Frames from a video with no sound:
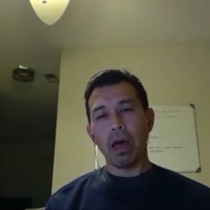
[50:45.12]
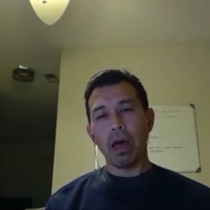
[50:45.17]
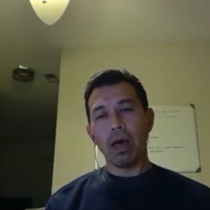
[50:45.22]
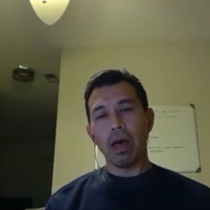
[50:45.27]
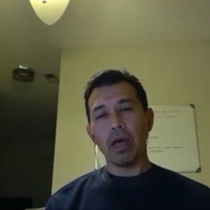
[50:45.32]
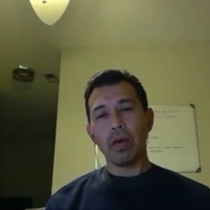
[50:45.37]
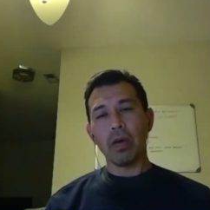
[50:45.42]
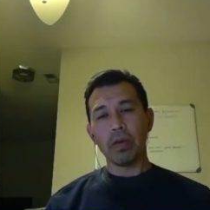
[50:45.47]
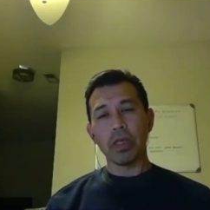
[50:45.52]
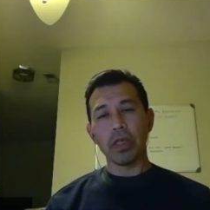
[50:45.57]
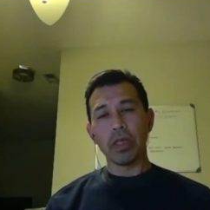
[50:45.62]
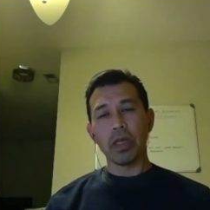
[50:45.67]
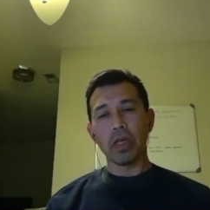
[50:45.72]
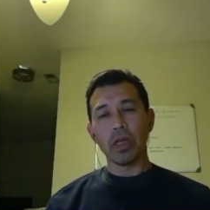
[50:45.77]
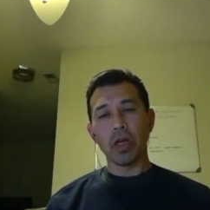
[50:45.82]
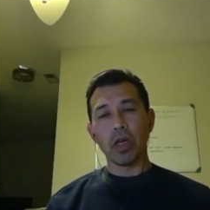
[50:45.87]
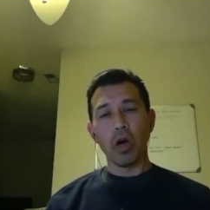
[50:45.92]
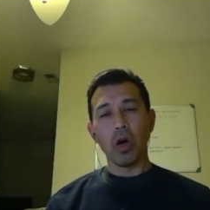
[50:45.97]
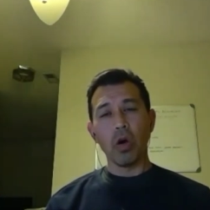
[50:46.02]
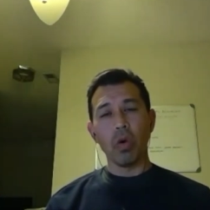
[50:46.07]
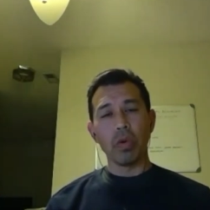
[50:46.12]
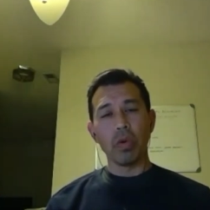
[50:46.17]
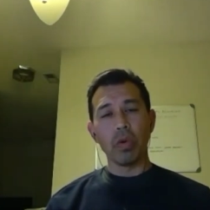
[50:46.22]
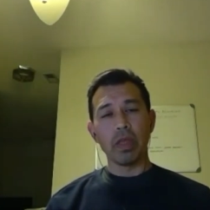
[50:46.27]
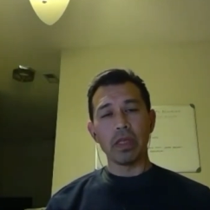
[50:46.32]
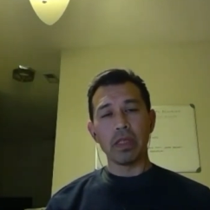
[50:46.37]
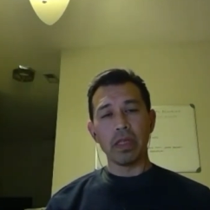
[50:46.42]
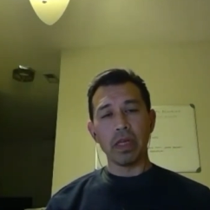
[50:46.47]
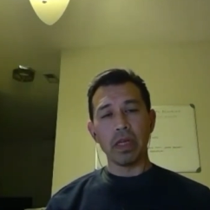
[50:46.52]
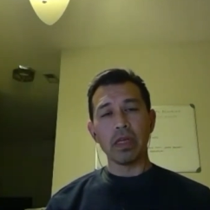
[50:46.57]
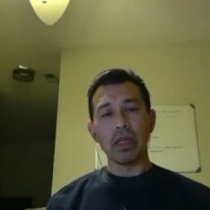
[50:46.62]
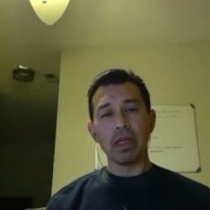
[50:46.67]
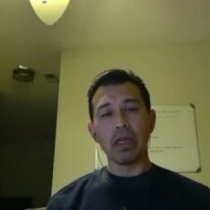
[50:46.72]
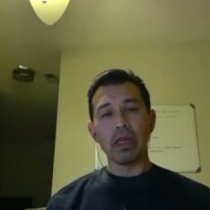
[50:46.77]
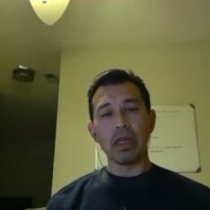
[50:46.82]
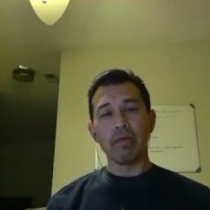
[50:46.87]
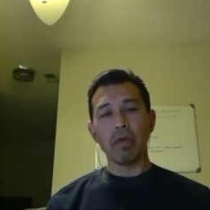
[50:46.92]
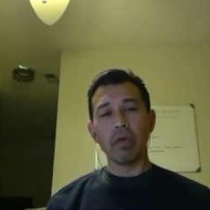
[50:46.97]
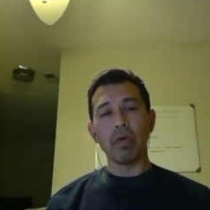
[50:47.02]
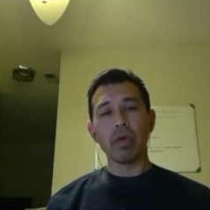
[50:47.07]
he was going to go with the dignity
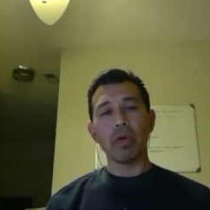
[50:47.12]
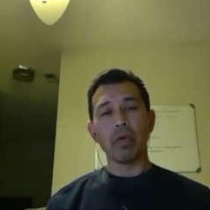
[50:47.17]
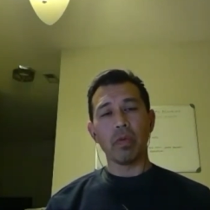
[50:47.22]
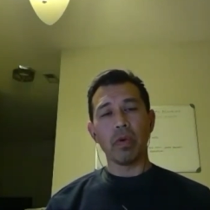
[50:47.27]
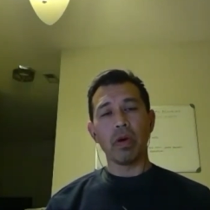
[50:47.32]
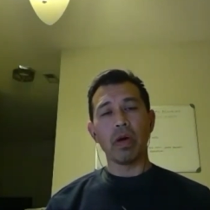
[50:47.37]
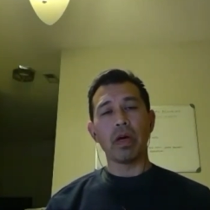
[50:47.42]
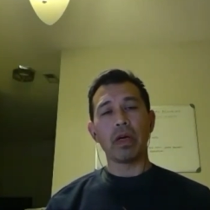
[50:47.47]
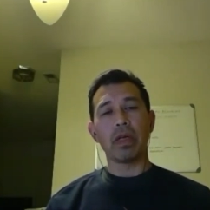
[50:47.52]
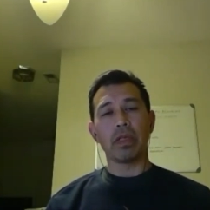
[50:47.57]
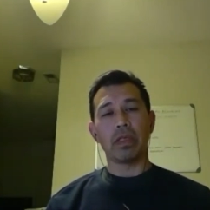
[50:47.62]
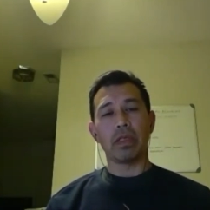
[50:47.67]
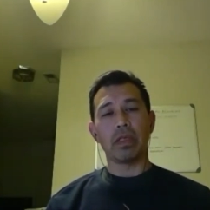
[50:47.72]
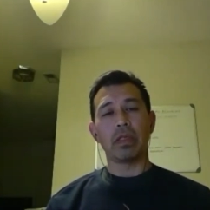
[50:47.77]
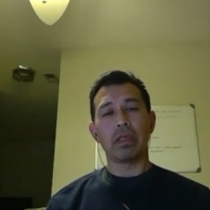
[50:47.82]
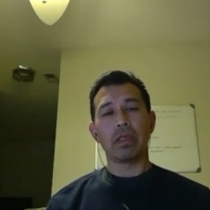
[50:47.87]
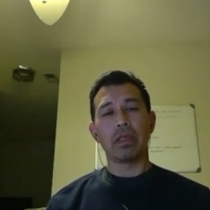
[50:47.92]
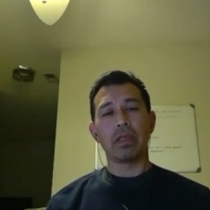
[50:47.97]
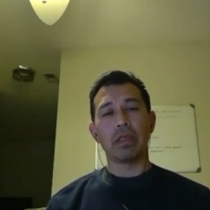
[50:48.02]
of who he was.